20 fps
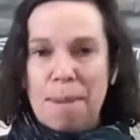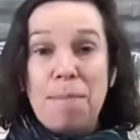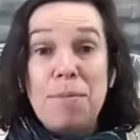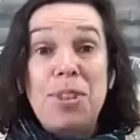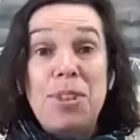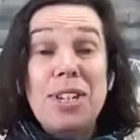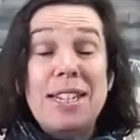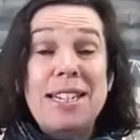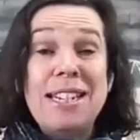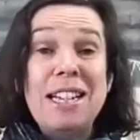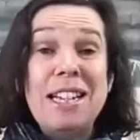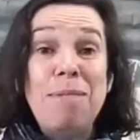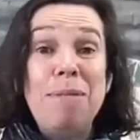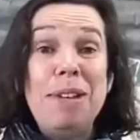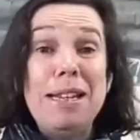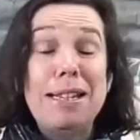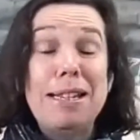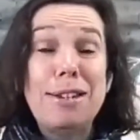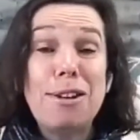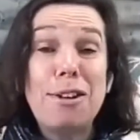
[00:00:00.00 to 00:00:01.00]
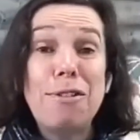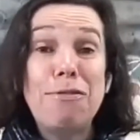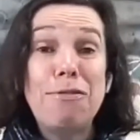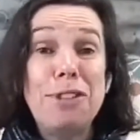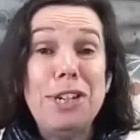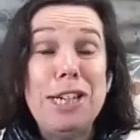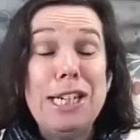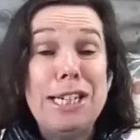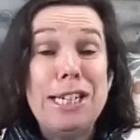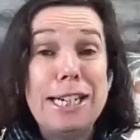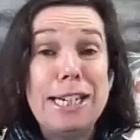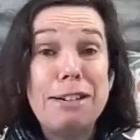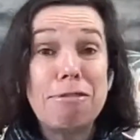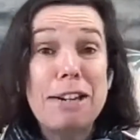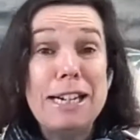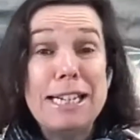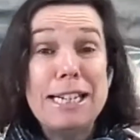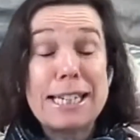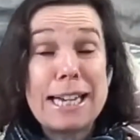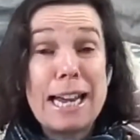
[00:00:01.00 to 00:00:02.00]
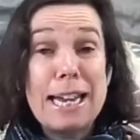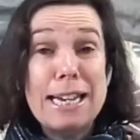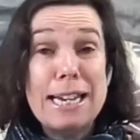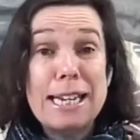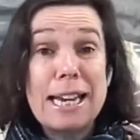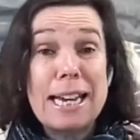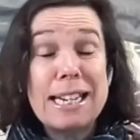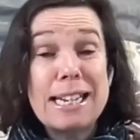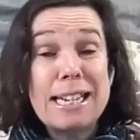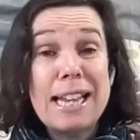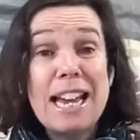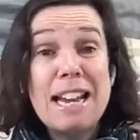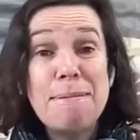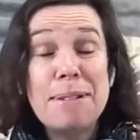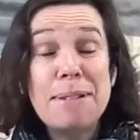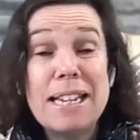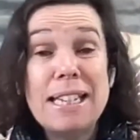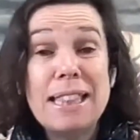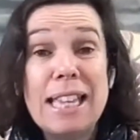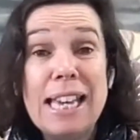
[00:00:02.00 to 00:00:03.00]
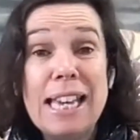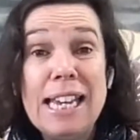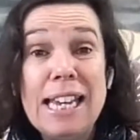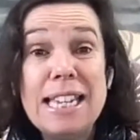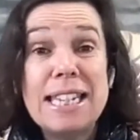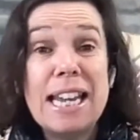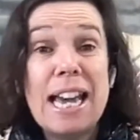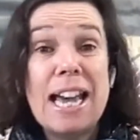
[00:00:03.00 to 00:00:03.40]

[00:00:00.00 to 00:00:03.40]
am just in the midst of finishing rescanning and labeling these,